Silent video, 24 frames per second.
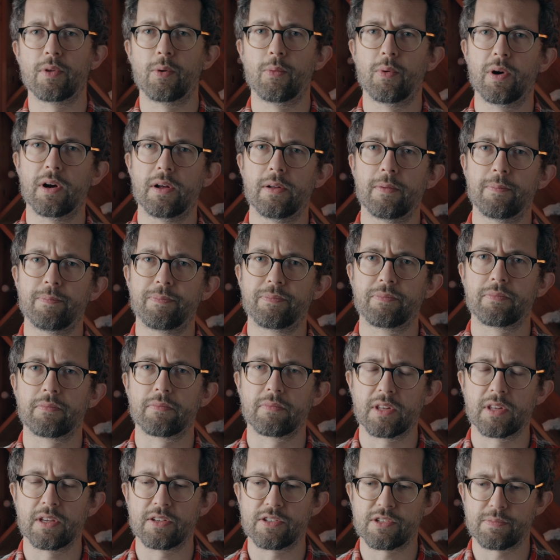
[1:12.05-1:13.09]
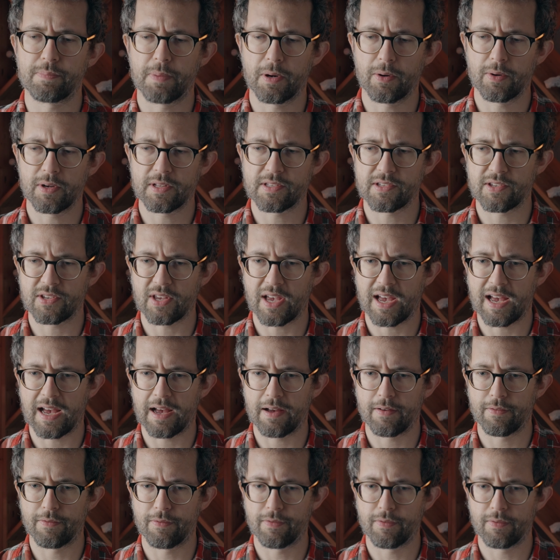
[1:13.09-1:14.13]
Well, spirits
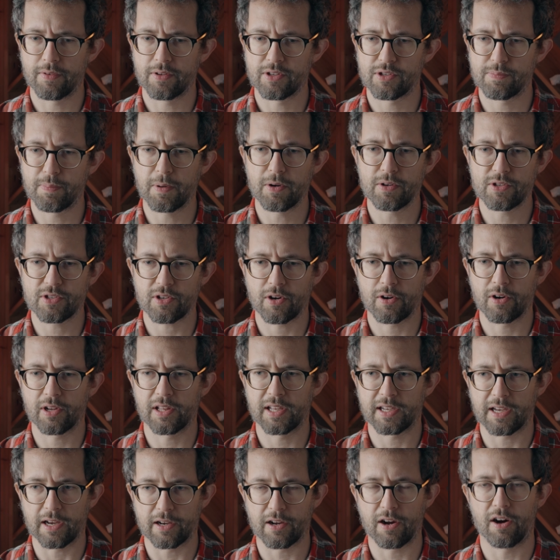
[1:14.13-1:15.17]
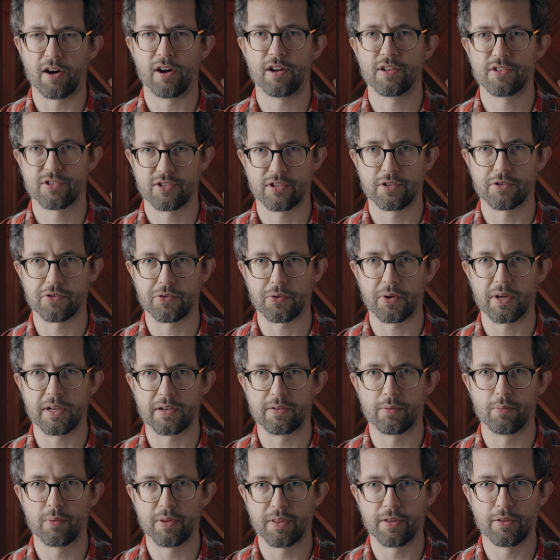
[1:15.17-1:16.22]
are like a
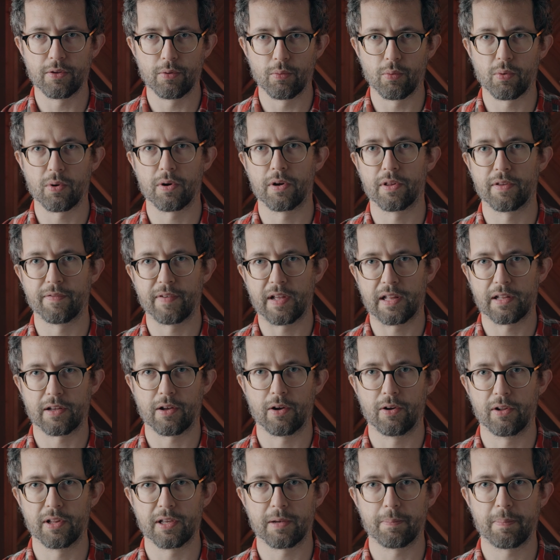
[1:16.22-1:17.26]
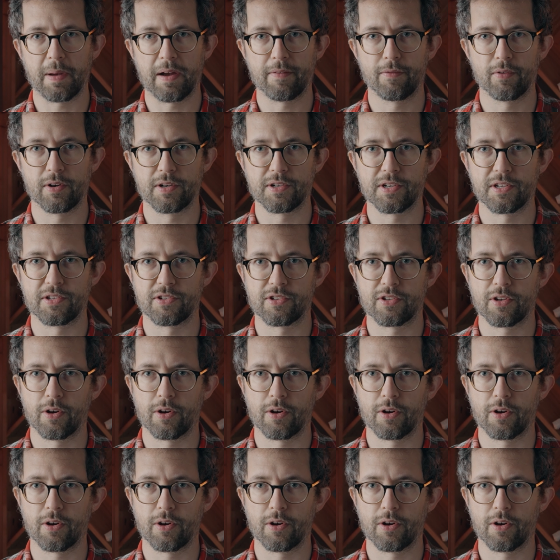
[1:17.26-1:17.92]
concentrate within the world of alcoholic beverages.